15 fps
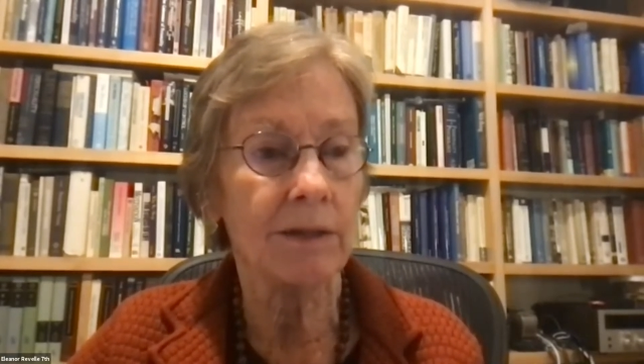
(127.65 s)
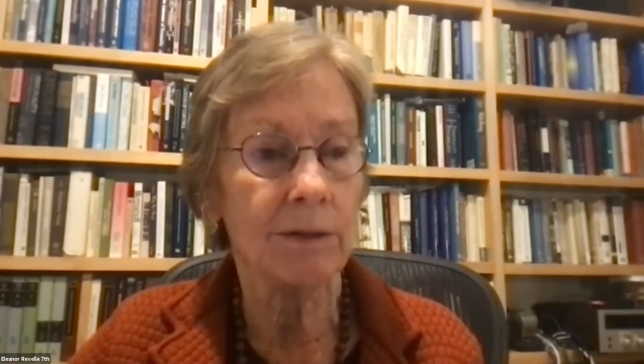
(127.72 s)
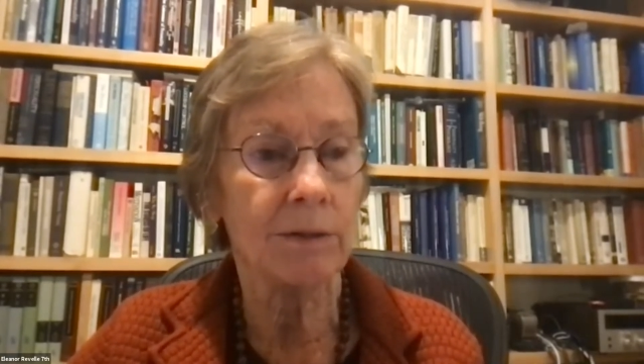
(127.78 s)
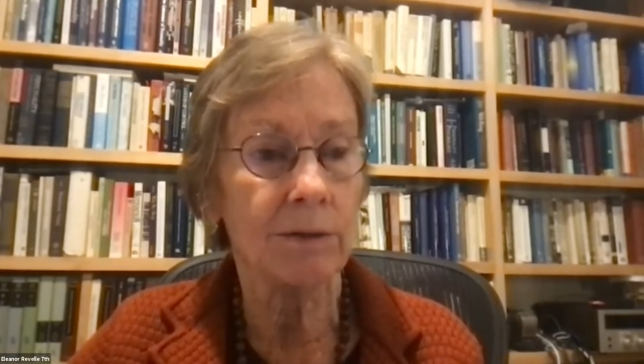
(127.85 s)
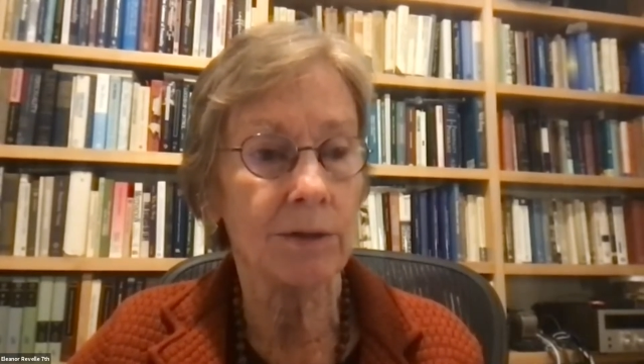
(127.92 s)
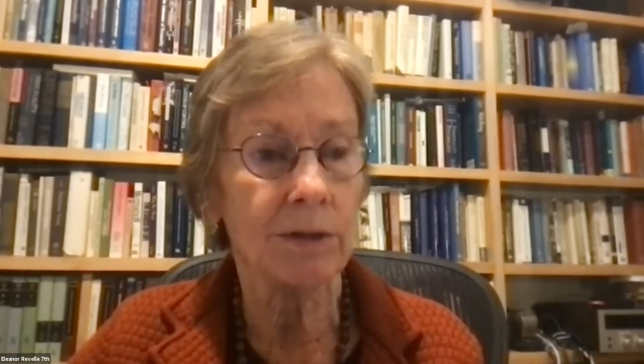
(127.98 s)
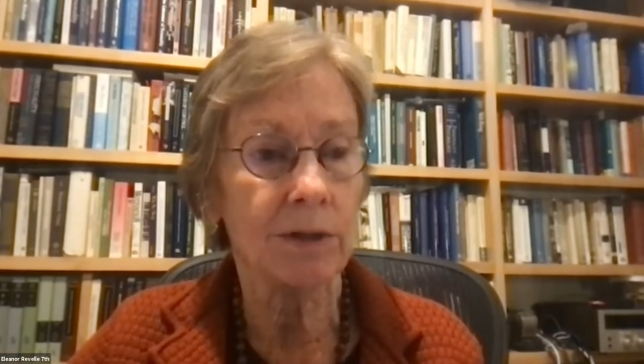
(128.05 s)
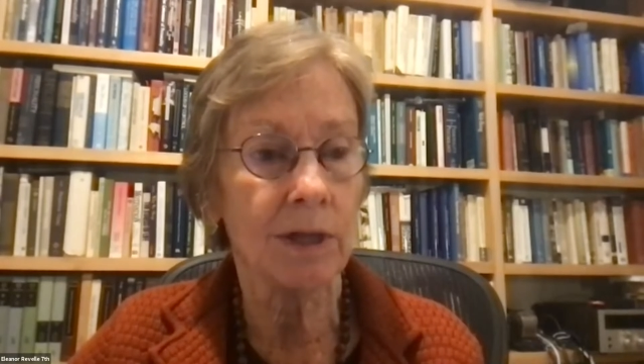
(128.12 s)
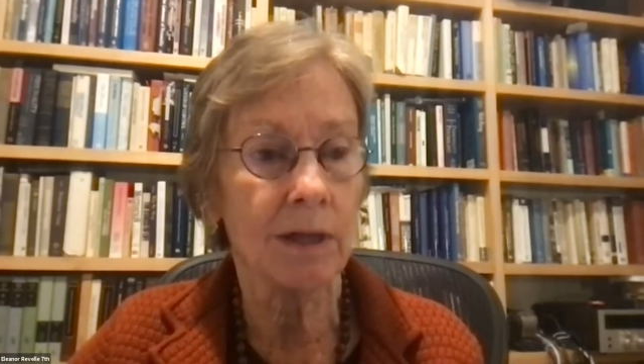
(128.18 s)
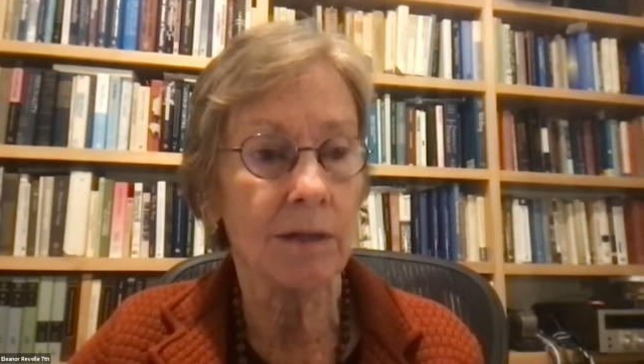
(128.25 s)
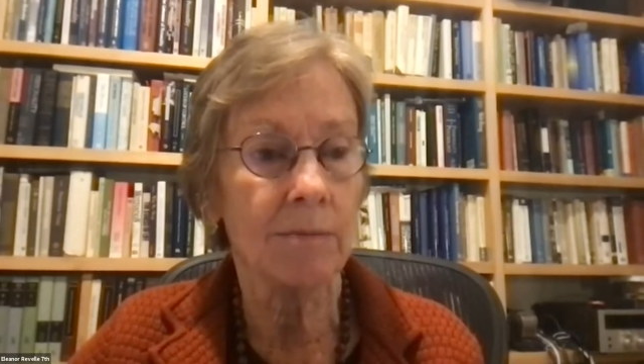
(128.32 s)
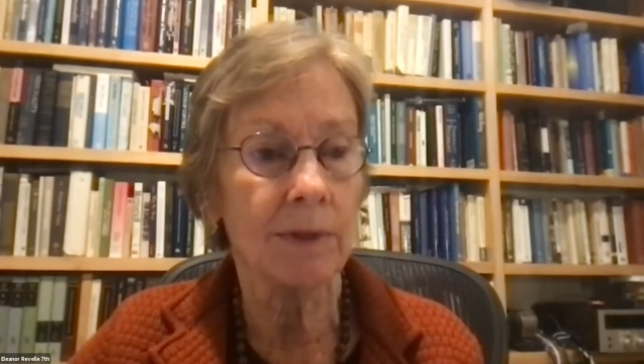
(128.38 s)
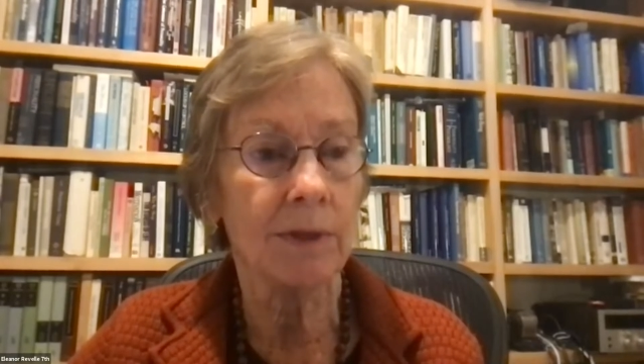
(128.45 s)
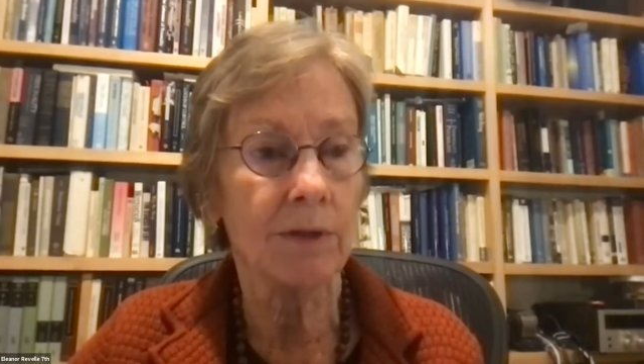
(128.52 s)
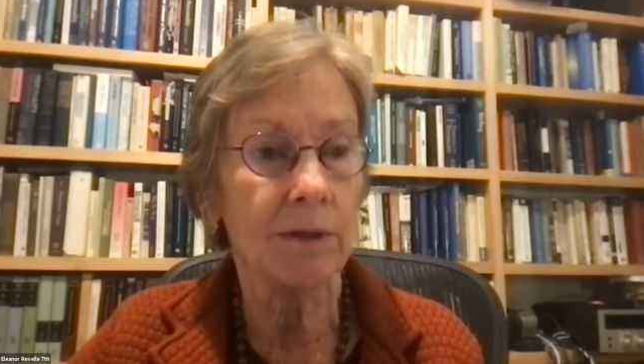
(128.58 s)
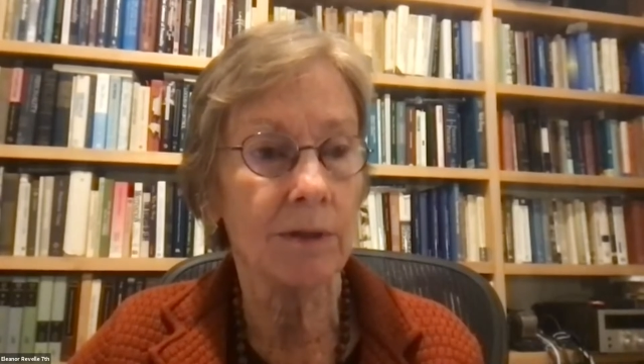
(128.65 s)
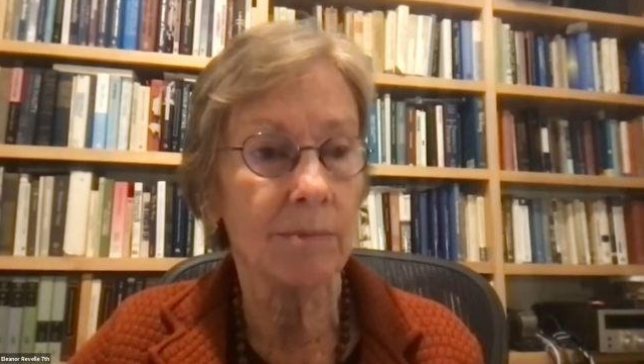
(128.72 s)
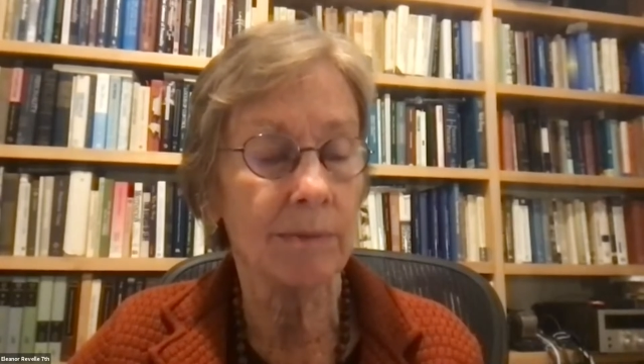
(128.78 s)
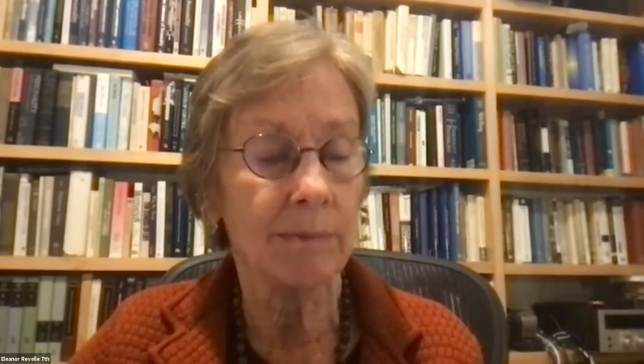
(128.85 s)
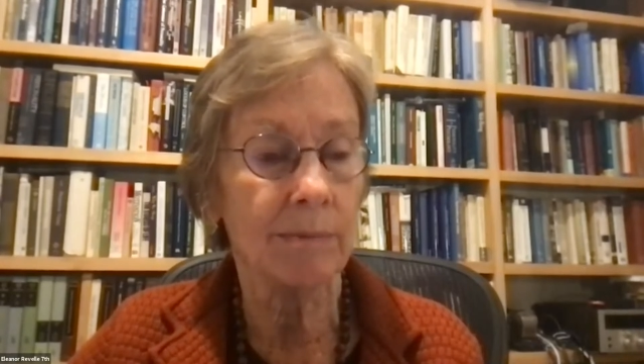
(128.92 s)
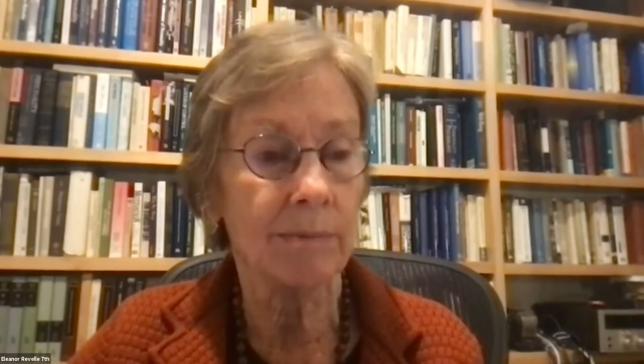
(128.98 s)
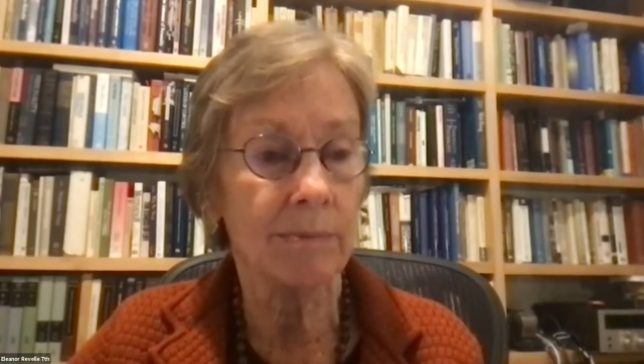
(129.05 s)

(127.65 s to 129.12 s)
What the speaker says: those and going to be